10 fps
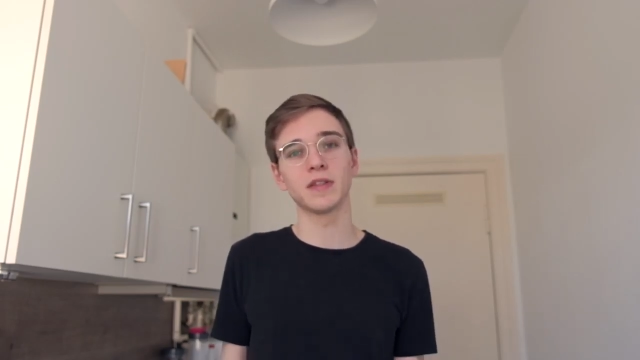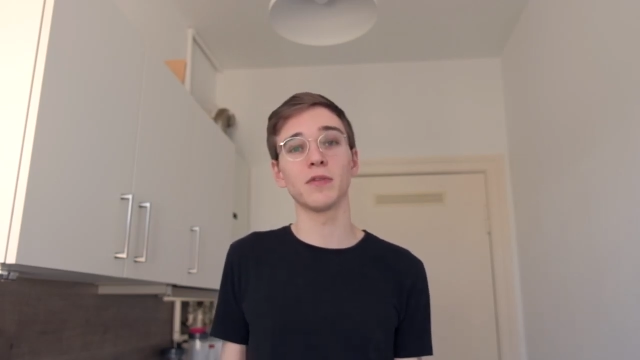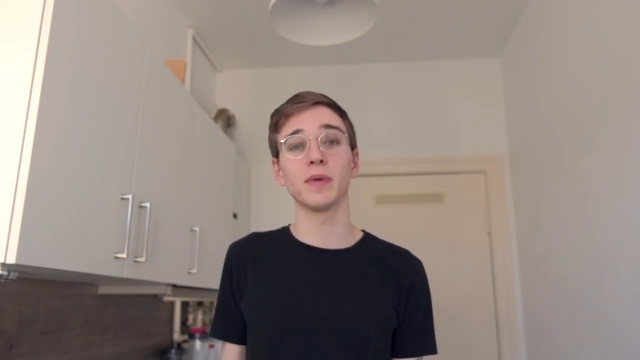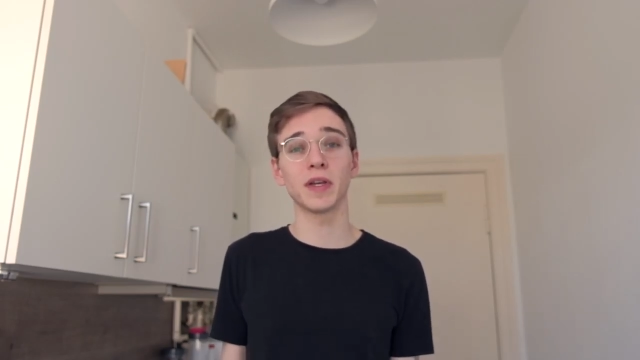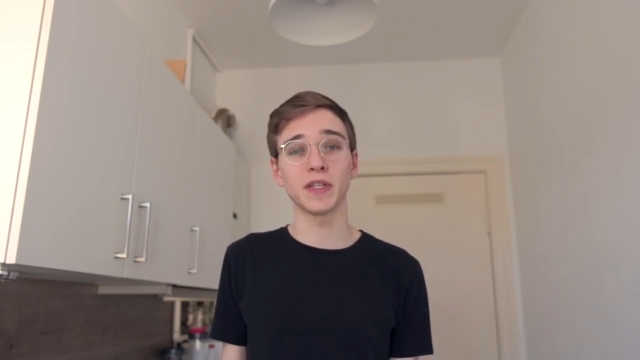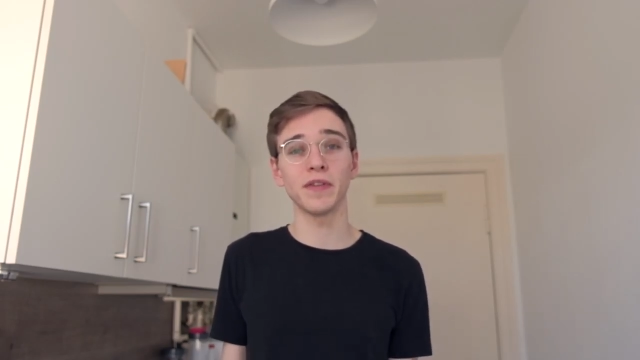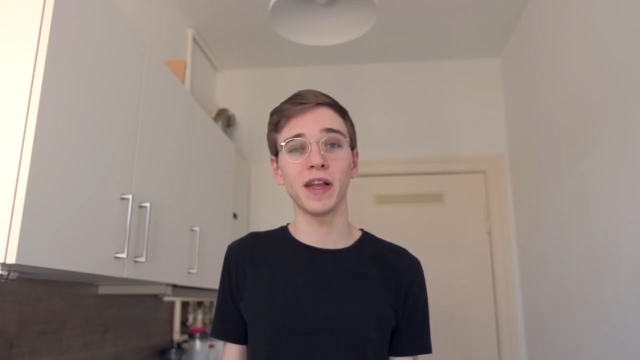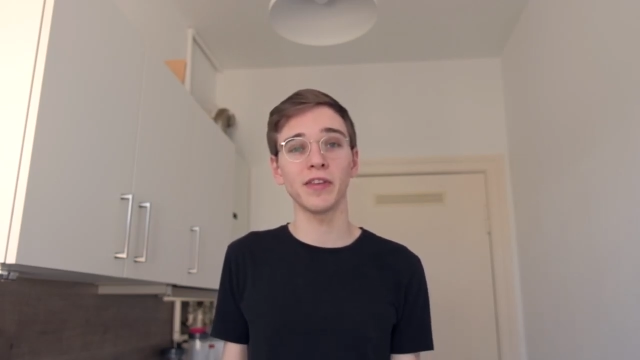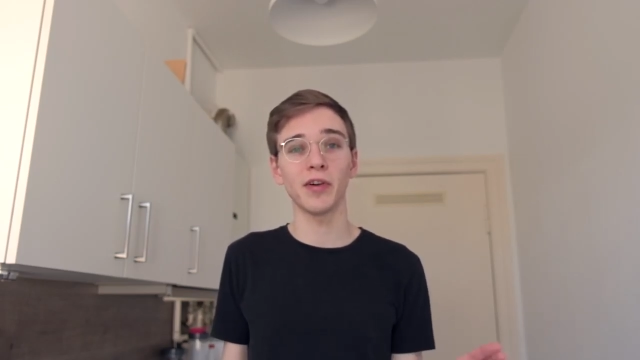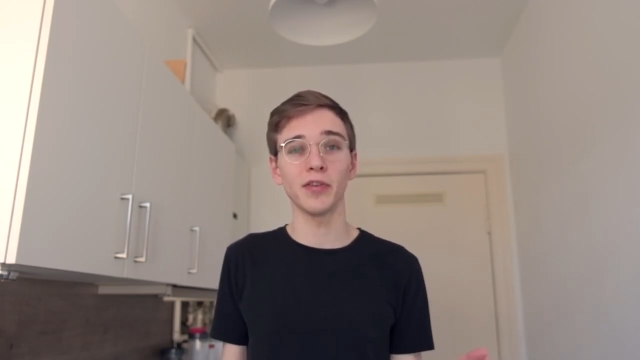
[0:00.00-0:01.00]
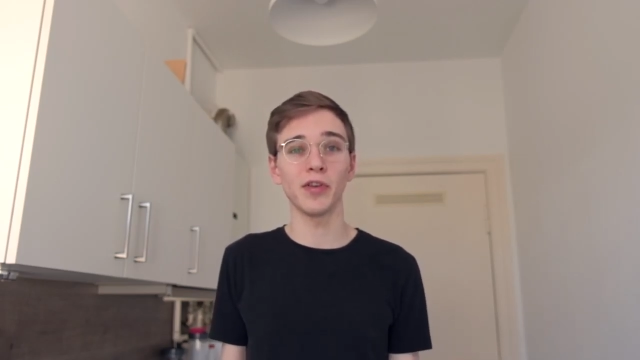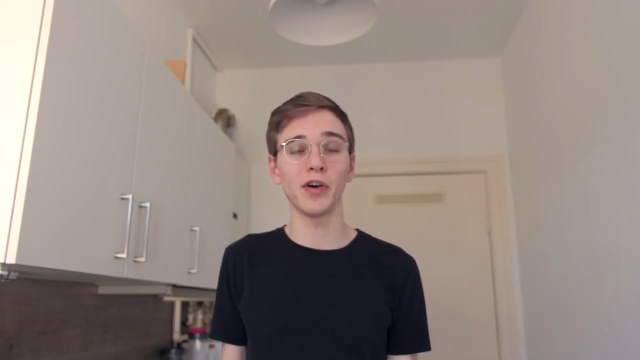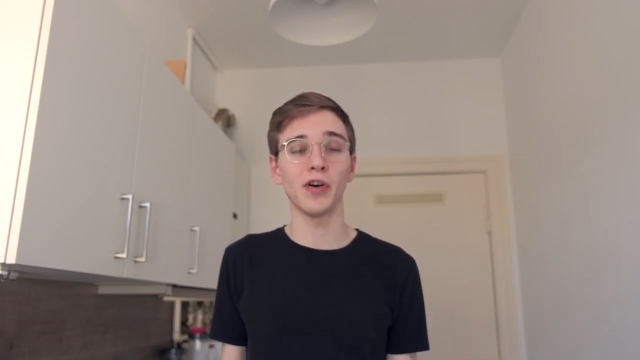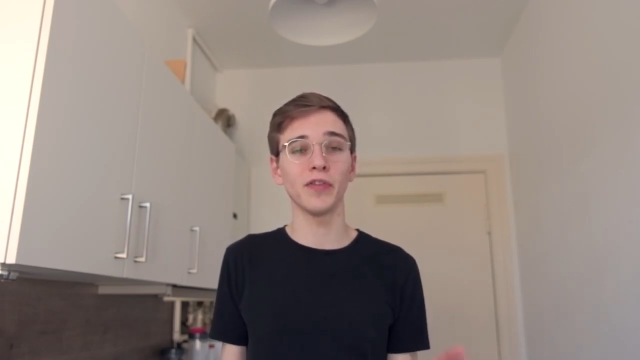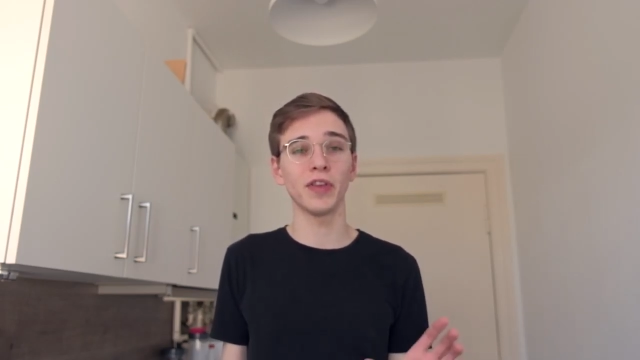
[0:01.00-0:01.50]
So because of that, on
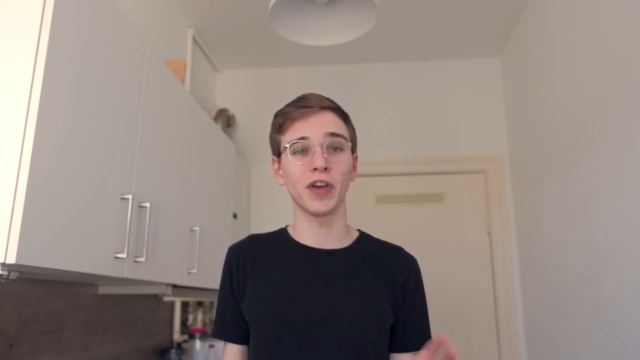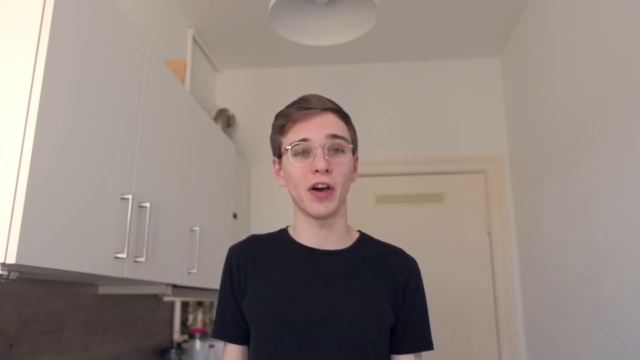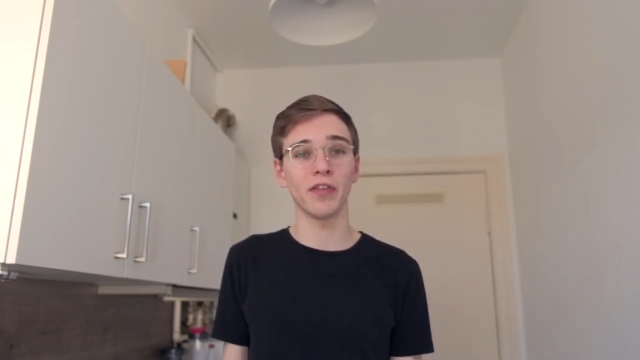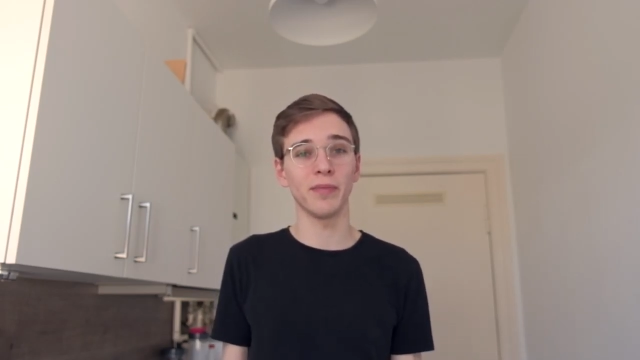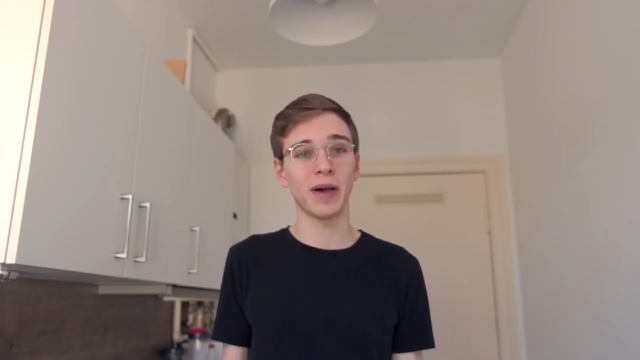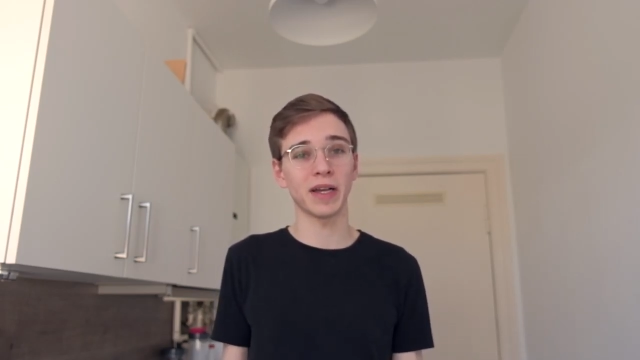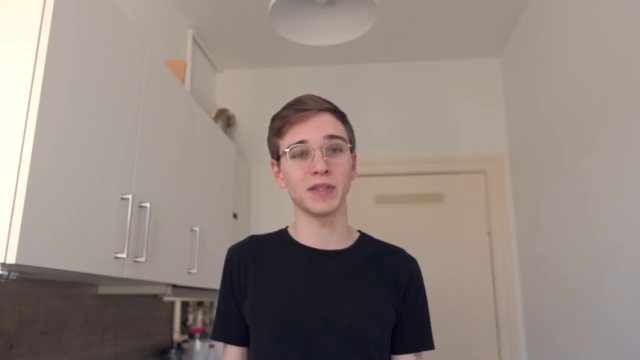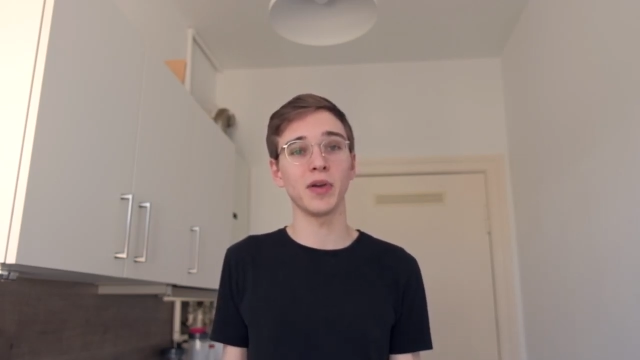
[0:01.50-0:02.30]
all of the coffee bags,